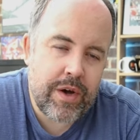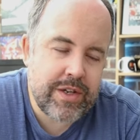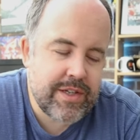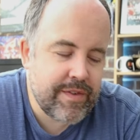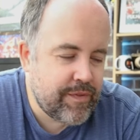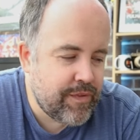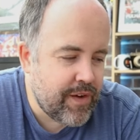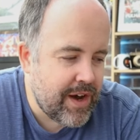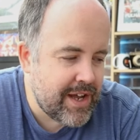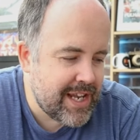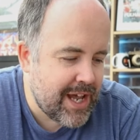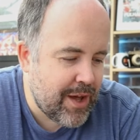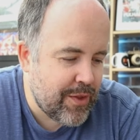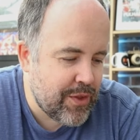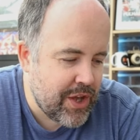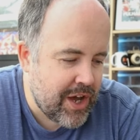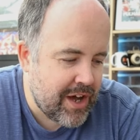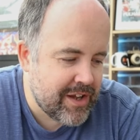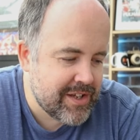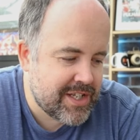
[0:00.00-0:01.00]
Well, to find out
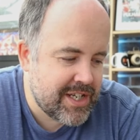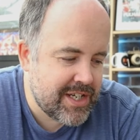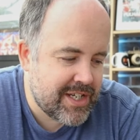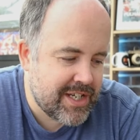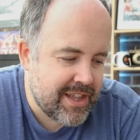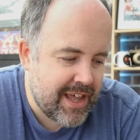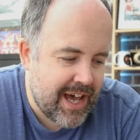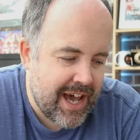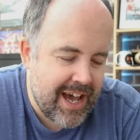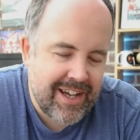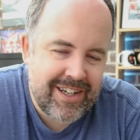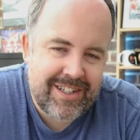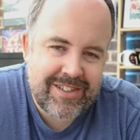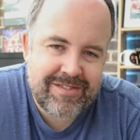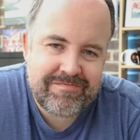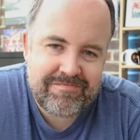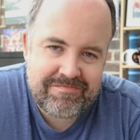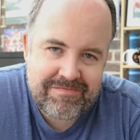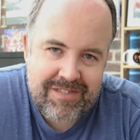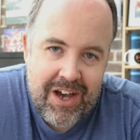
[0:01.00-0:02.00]
the answer to that,
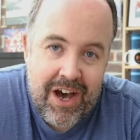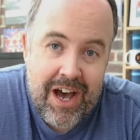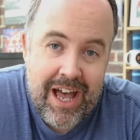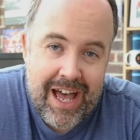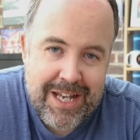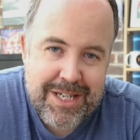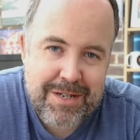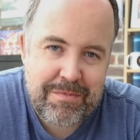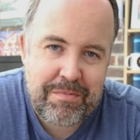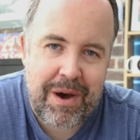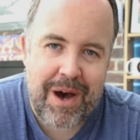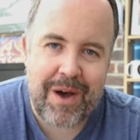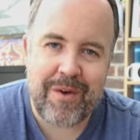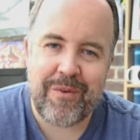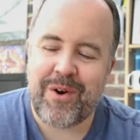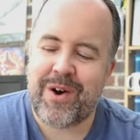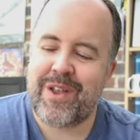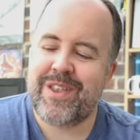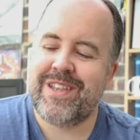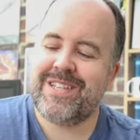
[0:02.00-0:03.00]
I had to buy
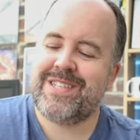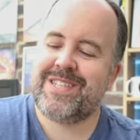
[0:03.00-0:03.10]
one.